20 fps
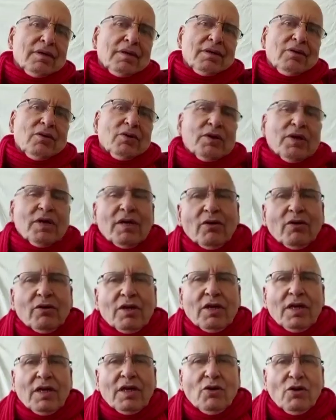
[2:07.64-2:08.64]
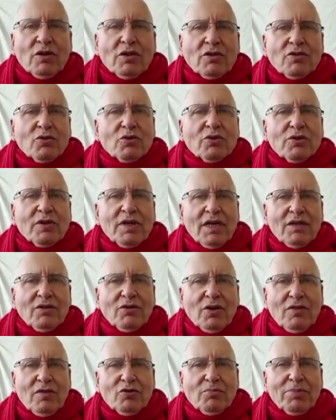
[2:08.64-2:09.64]
Okay. In order to create, you
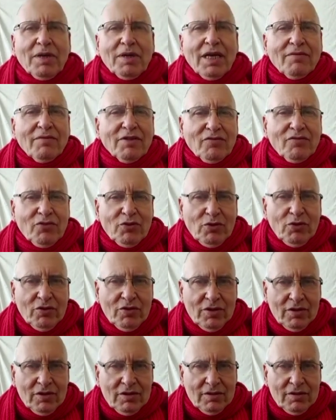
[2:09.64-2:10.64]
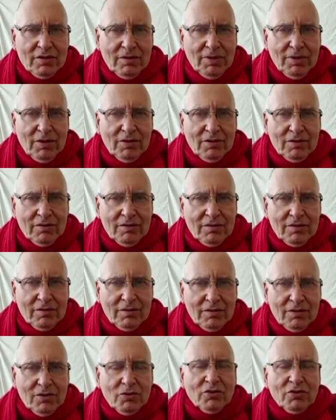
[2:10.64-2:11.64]
have to believe in few things about
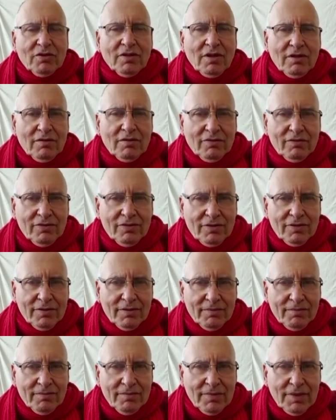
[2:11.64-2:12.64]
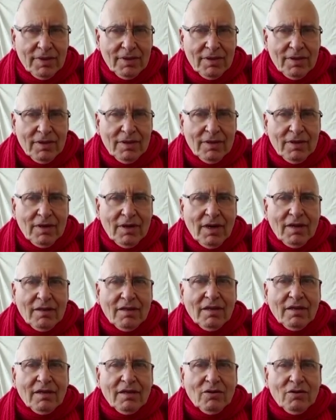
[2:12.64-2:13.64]
yourself. I
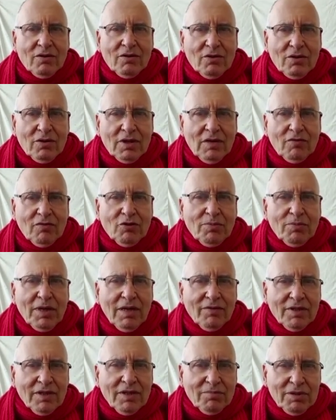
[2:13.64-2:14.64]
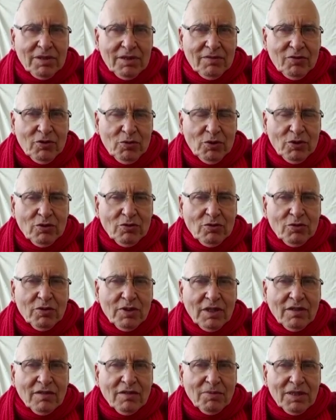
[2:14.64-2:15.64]
think you don't have to believe in it, but if you want to
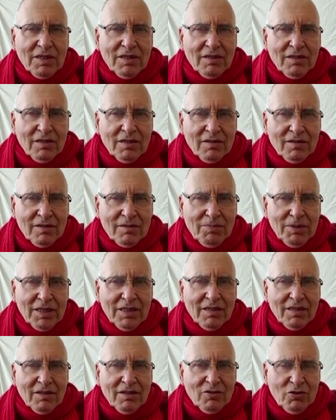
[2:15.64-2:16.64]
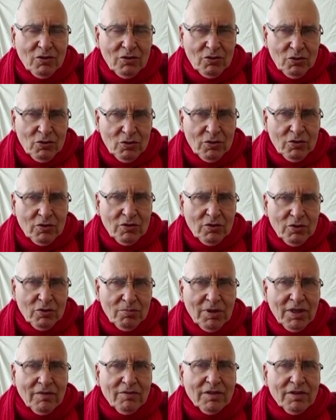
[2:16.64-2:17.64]
create, it's better that you
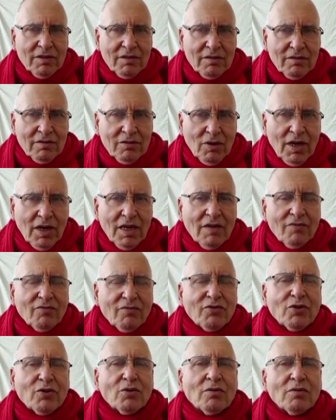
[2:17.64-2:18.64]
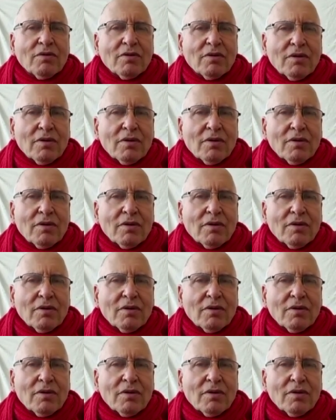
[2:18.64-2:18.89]
believe in it. So I have few